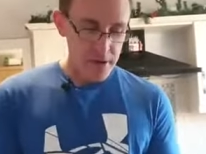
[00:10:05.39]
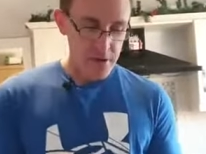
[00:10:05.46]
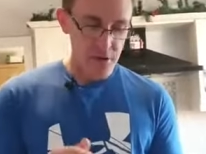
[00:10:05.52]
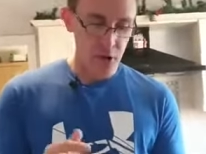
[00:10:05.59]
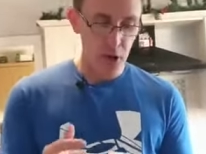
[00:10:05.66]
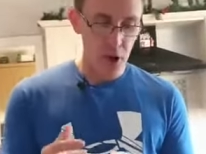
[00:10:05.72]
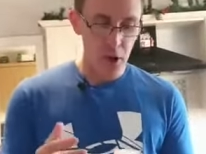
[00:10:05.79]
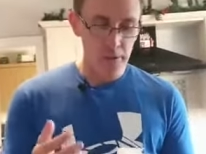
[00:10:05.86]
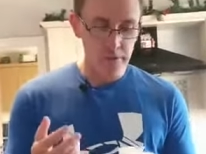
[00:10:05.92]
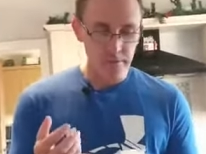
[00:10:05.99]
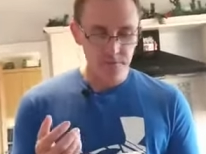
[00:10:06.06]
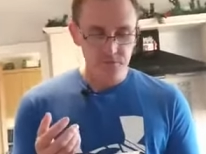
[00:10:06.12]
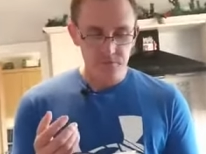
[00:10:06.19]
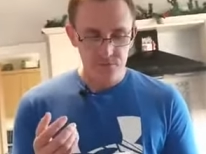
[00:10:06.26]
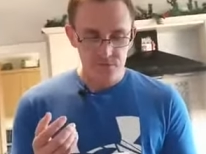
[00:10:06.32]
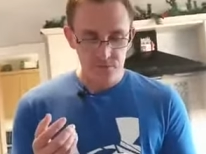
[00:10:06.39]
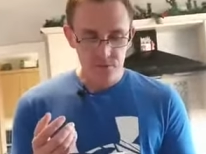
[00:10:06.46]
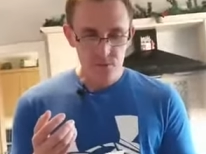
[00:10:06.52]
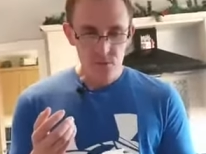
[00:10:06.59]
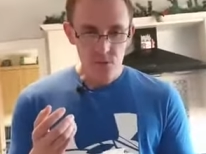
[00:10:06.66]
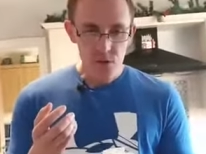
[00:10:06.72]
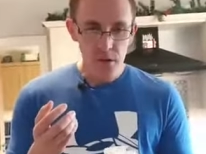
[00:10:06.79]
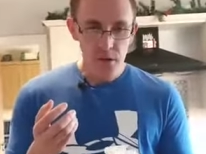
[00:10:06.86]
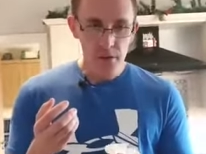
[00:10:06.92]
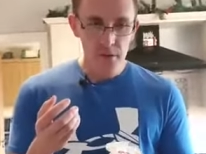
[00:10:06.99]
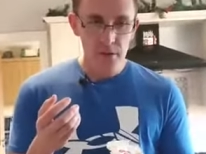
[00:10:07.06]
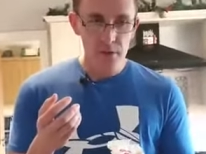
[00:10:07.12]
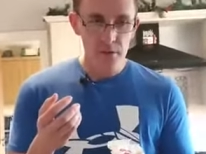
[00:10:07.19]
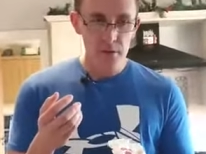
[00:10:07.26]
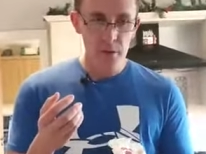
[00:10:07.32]
So,
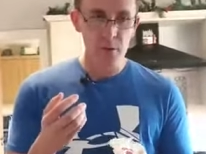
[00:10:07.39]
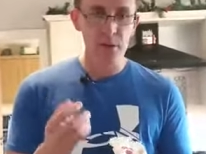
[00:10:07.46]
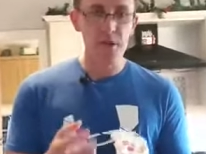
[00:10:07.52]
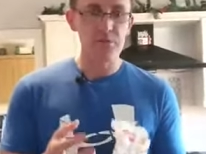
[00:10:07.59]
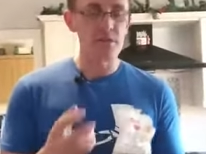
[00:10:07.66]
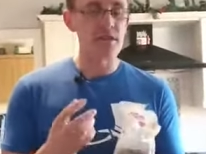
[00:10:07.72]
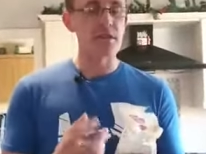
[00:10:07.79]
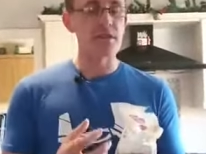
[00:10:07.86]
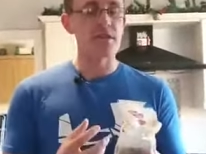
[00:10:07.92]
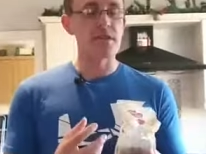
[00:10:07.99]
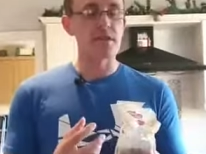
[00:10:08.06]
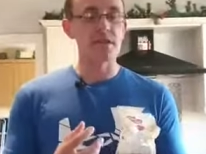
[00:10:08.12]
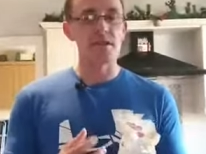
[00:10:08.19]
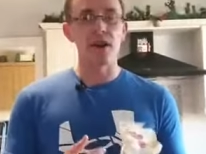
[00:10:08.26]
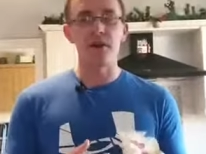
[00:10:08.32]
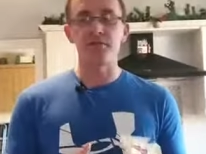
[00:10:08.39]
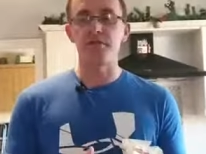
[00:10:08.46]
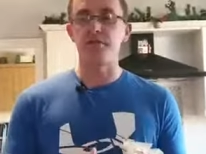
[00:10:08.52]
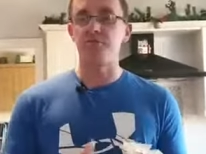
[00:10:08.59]
but people can often,